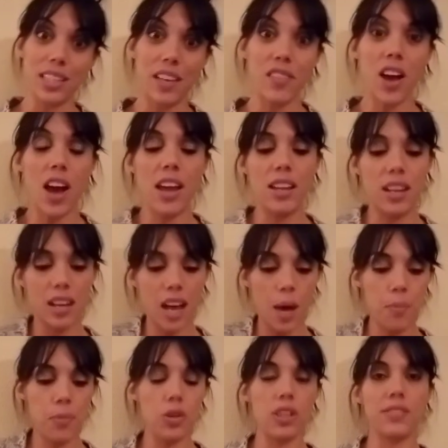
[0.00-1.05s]
I've gotten a
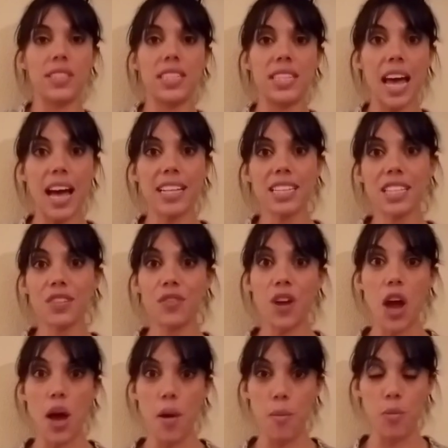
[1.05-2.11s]
couple of stats
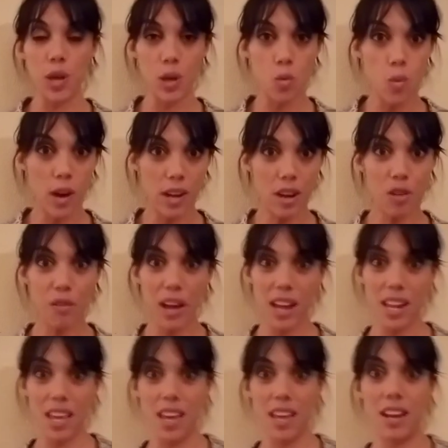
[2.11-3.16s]
from week 1
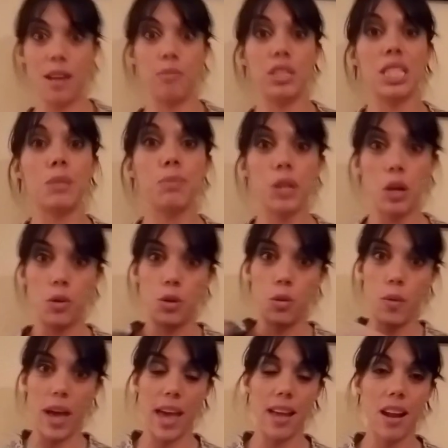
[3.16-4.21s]
already and I'm just blown
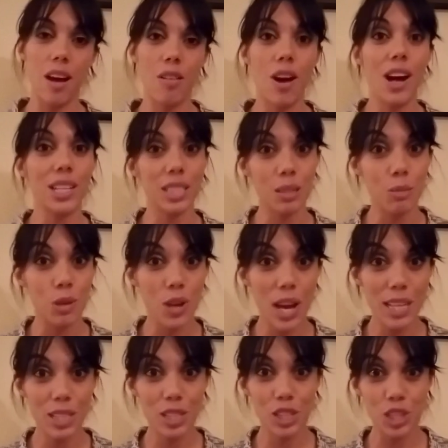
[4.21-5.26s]
away at how awesome you
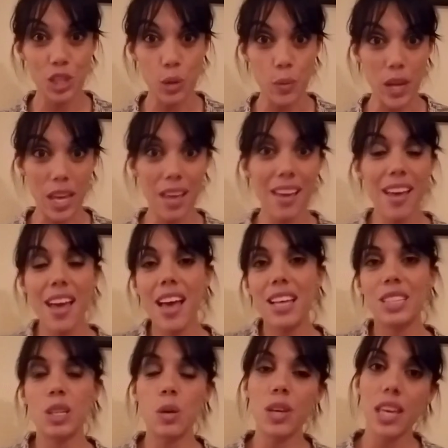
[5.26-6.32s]
guys are doing.
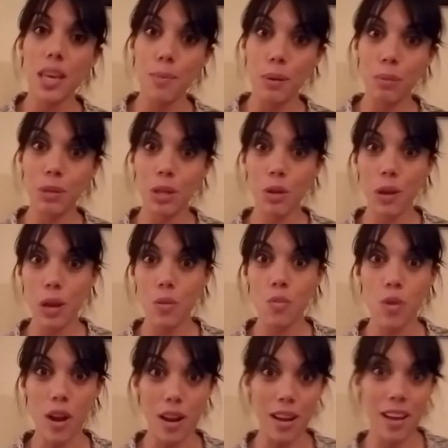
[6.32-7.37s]
So keep up the great
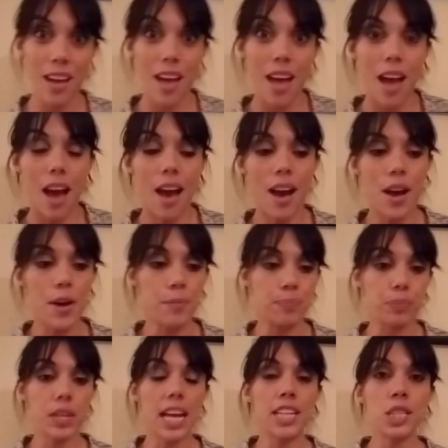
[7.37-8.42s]
work.
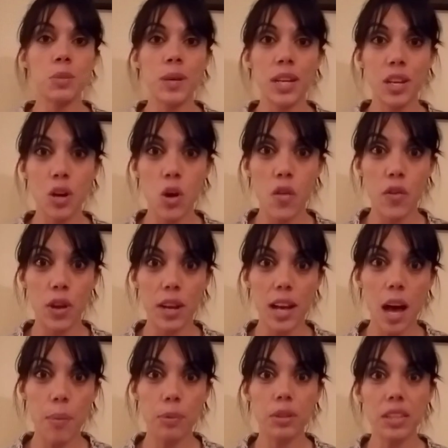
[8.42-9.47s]
I just want to go over a
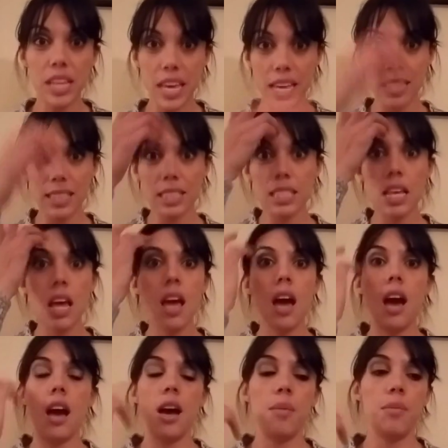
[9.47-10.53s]
couple things.
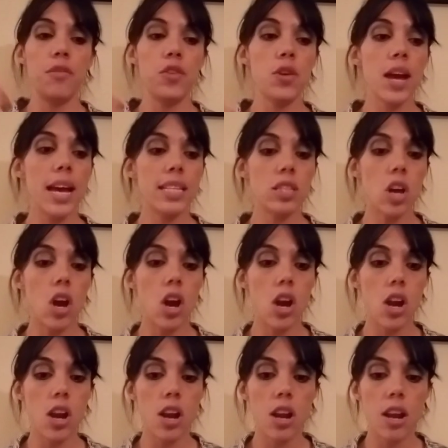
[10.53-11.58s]
If you guys
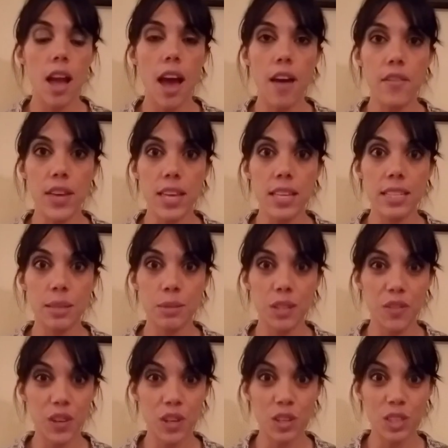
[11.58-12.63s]
are having some
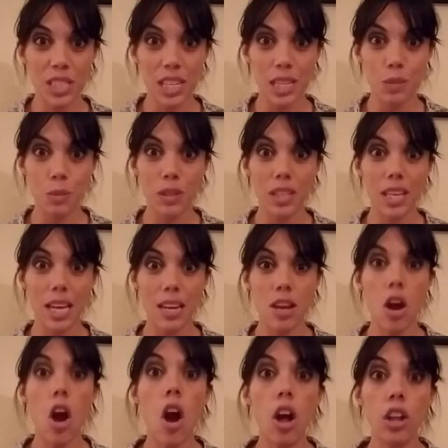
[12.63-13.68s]
difficulties with
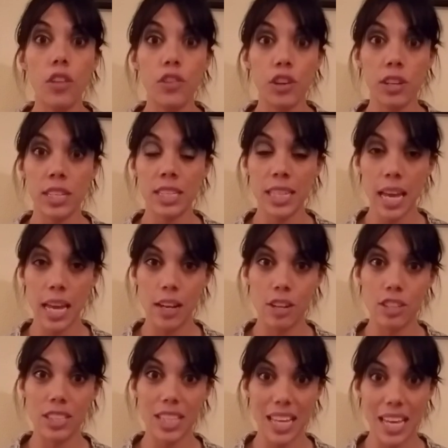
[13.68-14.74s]
getting all of your
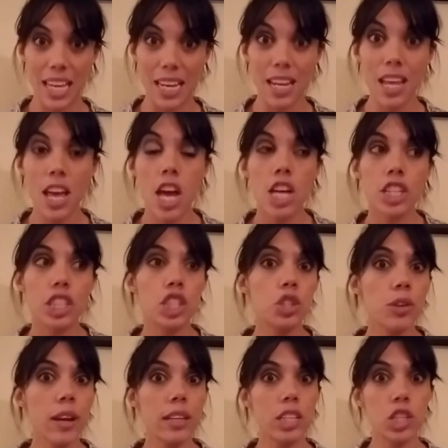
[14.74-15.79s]
containers in, just
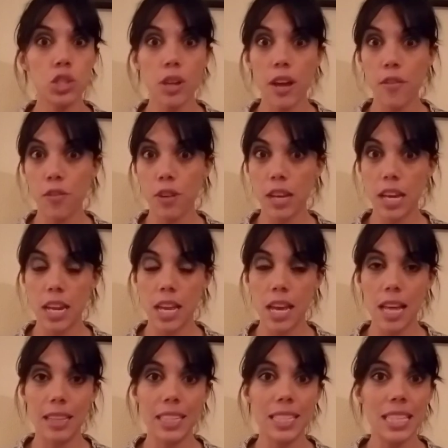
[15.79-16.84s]
try to strive for getting
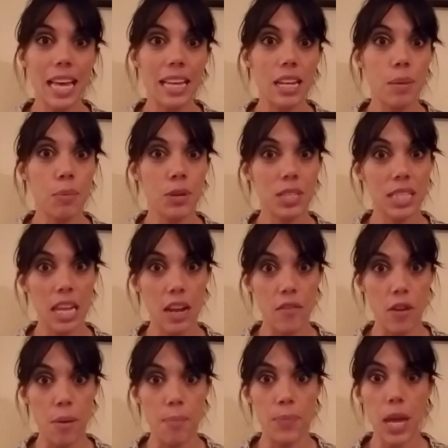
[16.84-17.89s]
at least 80% of
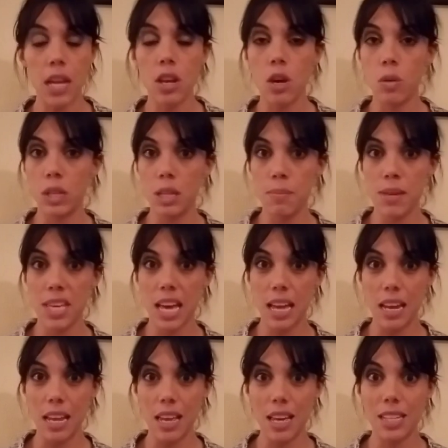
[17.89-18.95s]
them. I know in the
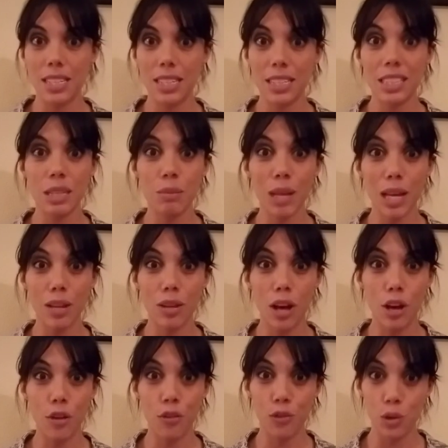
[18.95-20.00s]
beginning it does seem like a
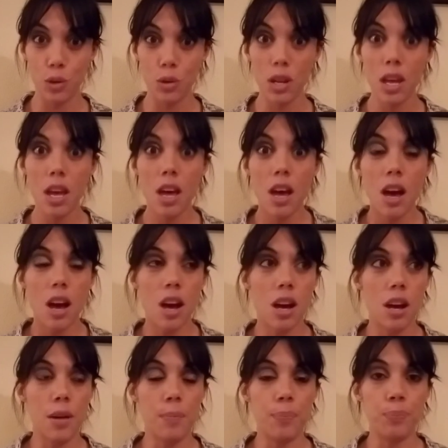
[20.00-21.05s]
lot of food,
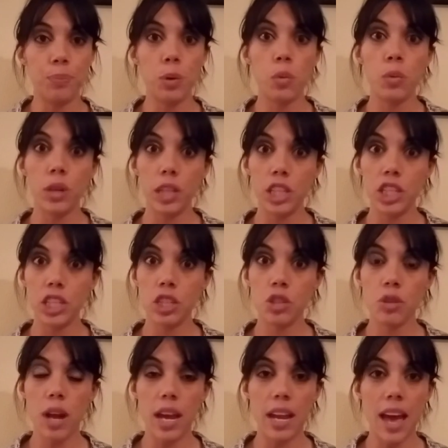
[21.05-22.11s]
but really just
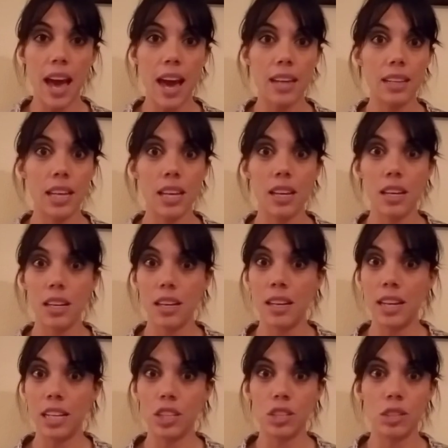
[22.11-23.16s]
try to add like
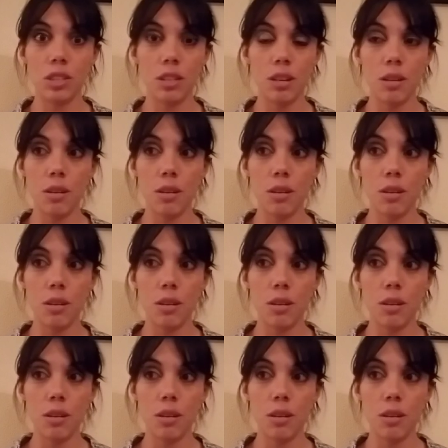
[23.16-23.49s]
an extra.